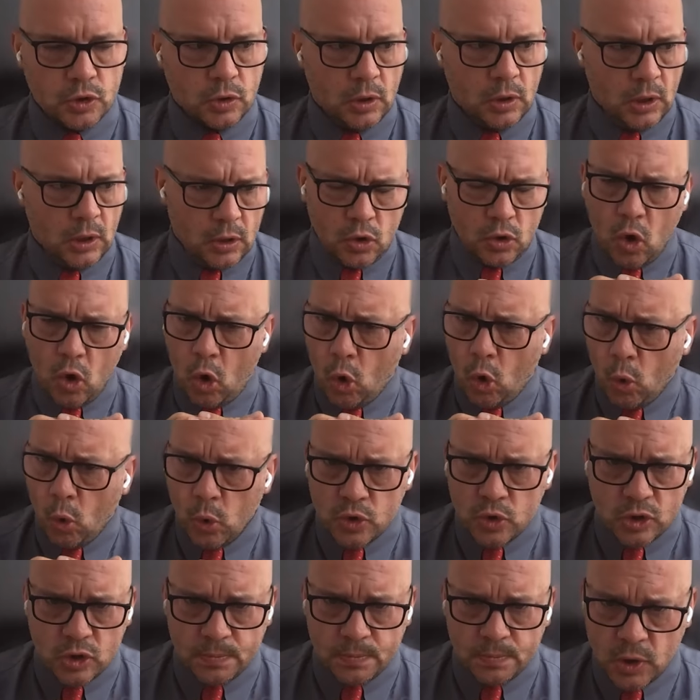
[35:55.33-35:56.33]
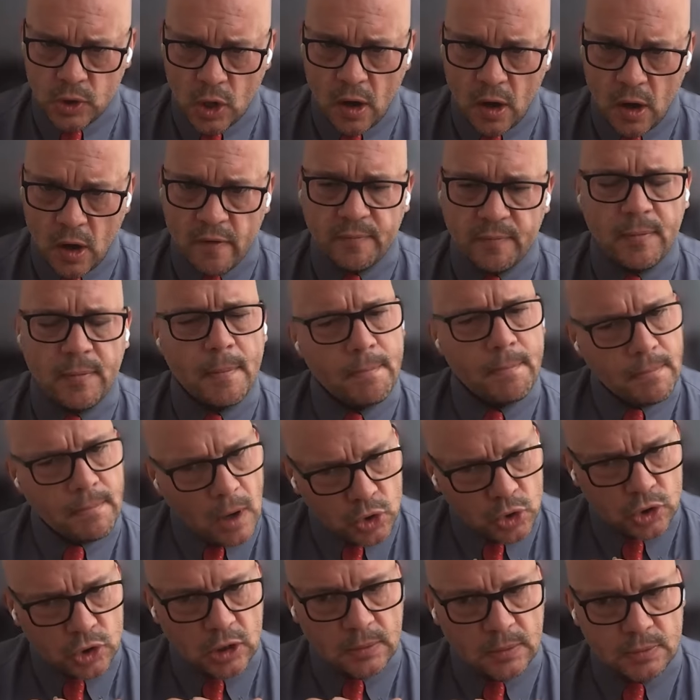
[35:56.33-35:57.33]
not always observed, but
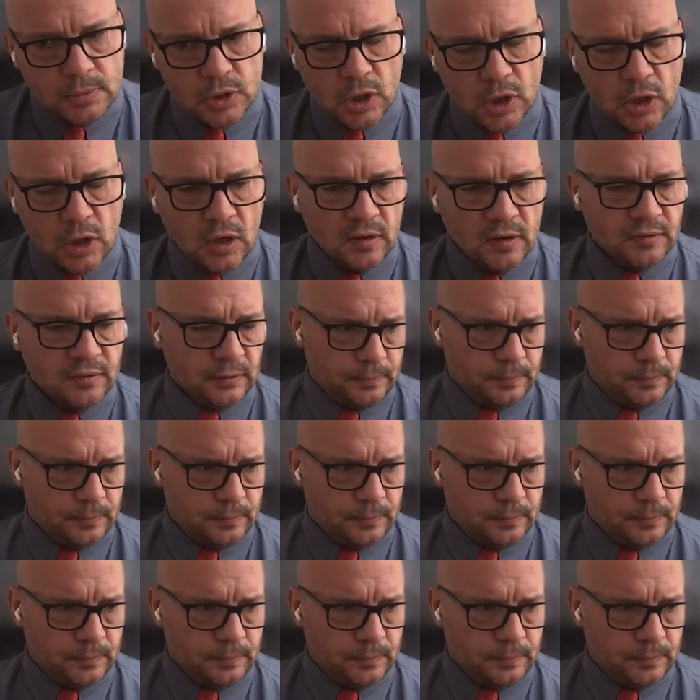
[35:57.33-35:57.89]
mostly observed,